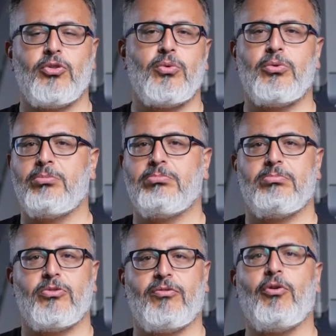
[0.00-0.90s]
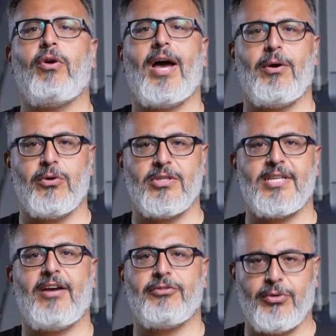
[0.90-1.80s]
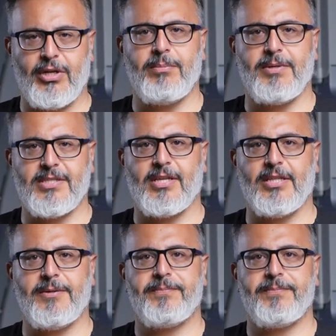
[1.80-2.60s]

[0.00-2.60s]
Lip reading: 2 to 4 hours after an EP study.